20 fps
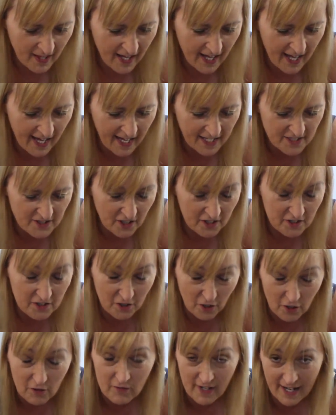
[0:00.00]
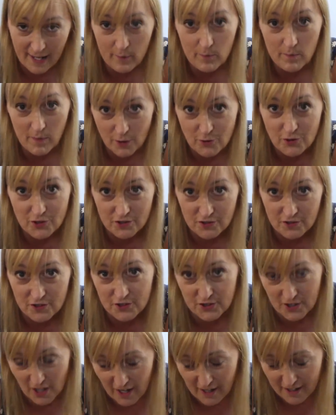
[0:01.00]
and I'd got round most of the
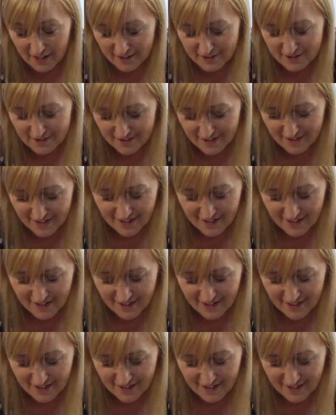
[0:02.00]
side